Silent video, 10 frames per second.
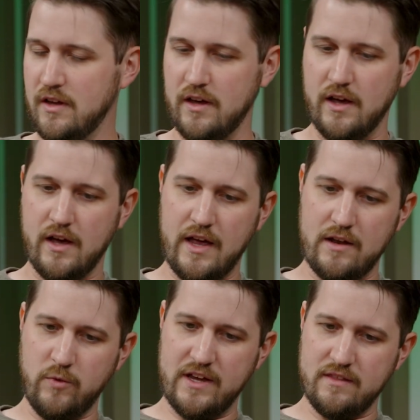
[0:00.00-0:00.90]

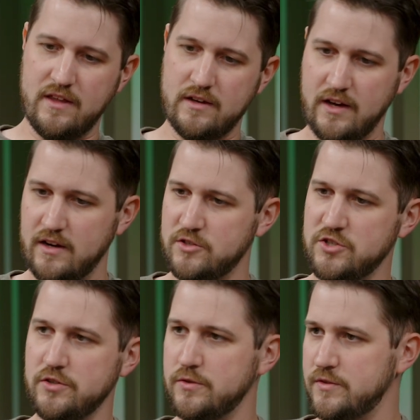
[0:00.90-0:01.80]
And we can then kind of
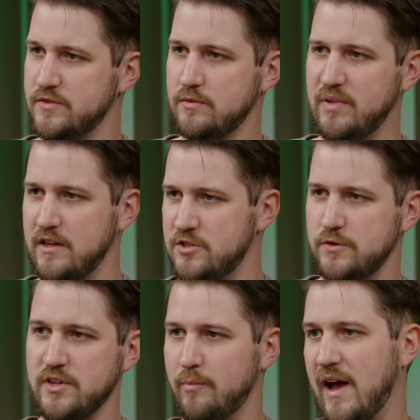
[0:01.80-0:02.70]
pick and
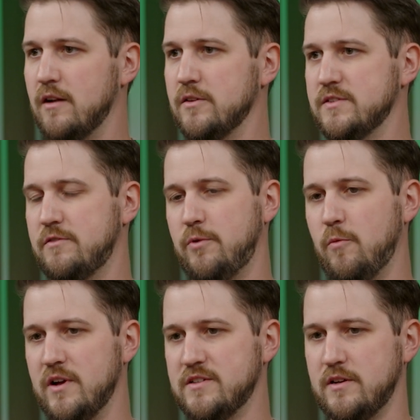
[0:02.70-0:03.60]
choose our battles. If we
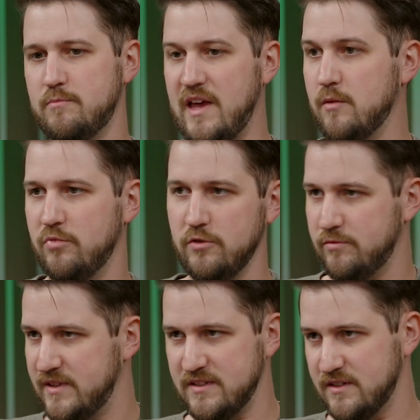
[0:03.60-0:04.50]
want to make
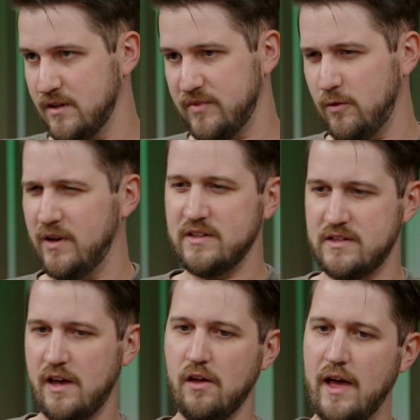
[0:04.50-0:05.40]
improvements to something, we can
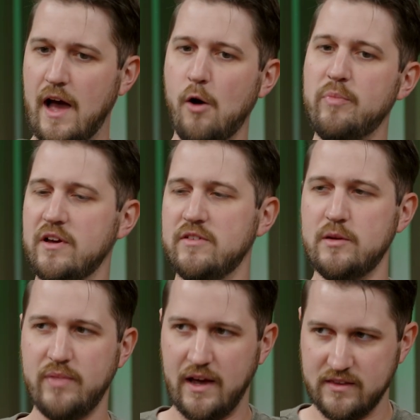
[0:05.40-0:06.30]
tell how big of an
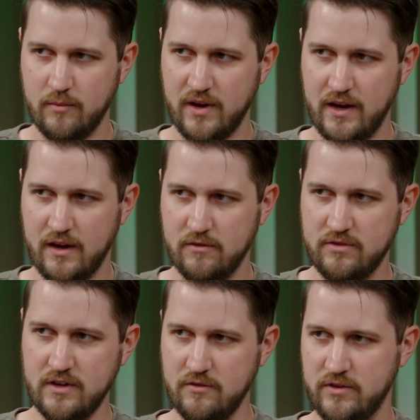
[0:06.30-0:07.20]
impact that might have
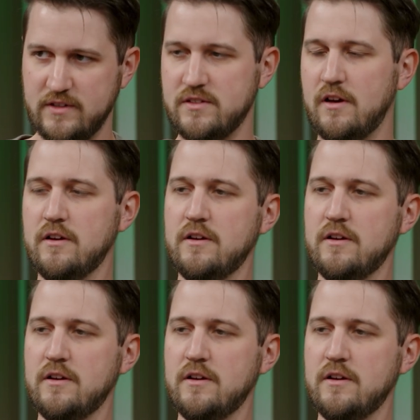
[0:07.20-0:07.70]
for the SOC.